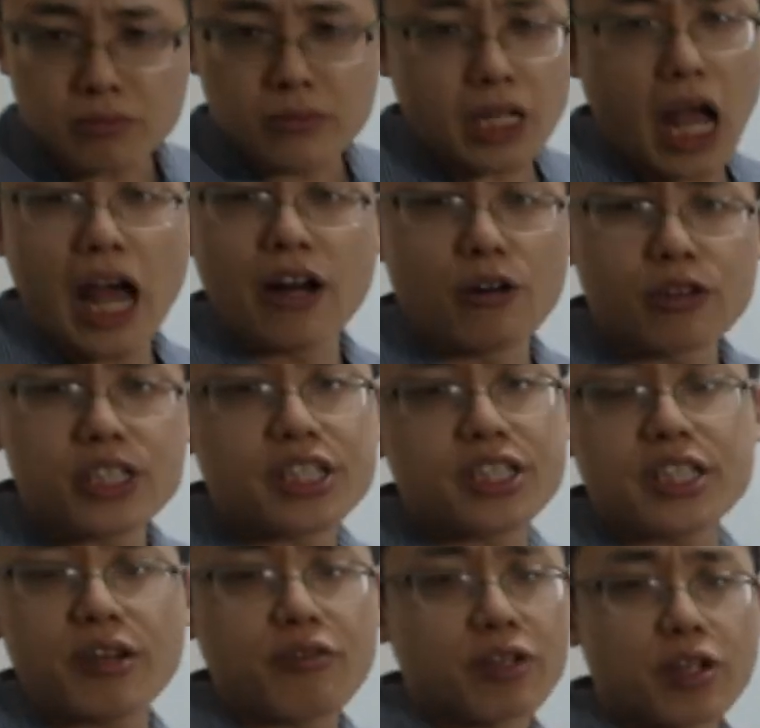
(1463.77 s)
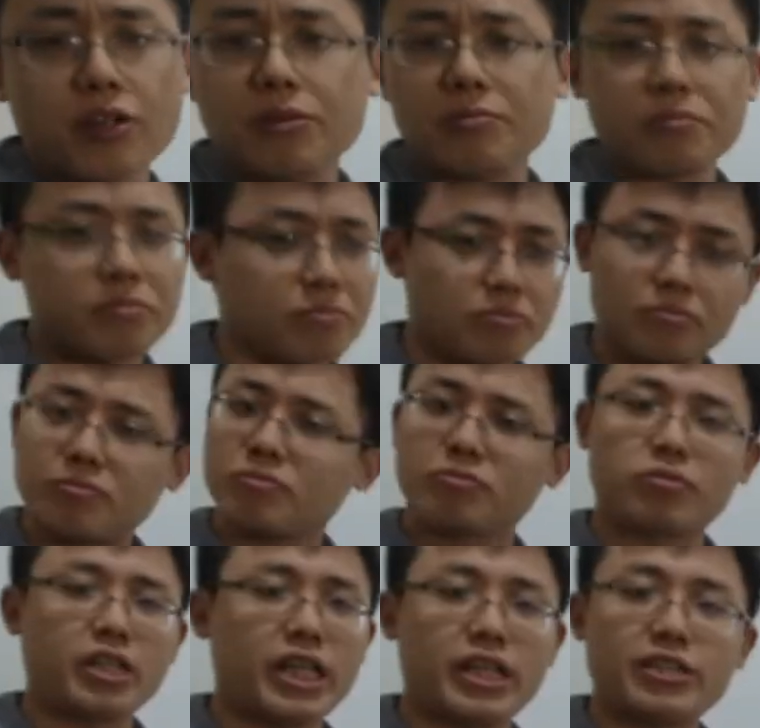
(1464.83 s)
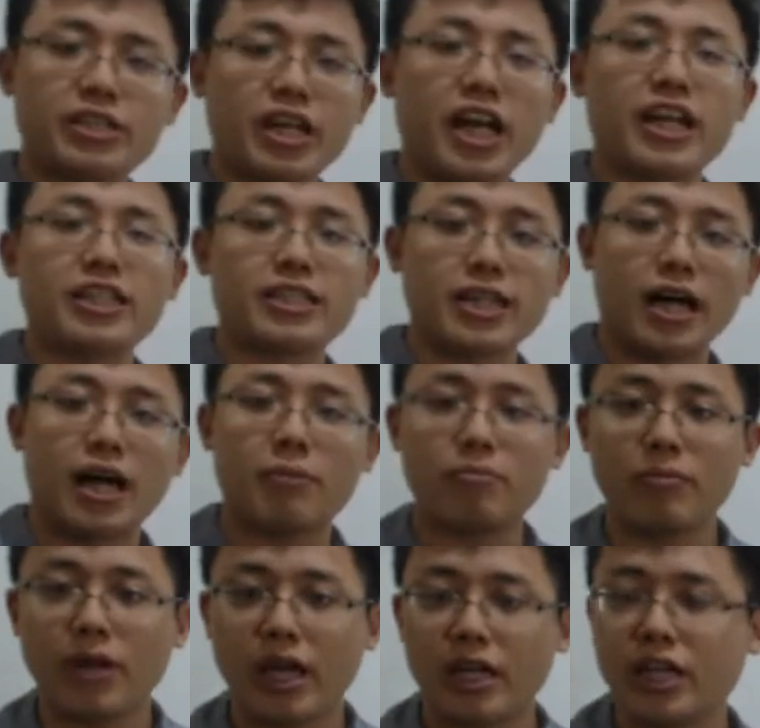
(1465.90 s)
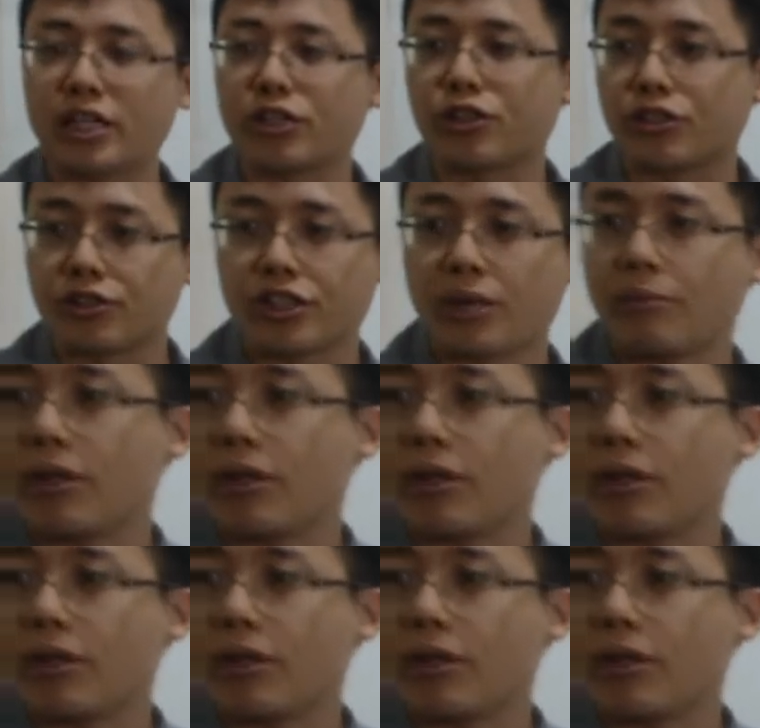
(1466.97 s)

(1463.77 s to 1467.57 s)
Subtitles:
I know this is difficult. Please, at any time, any concerns, let me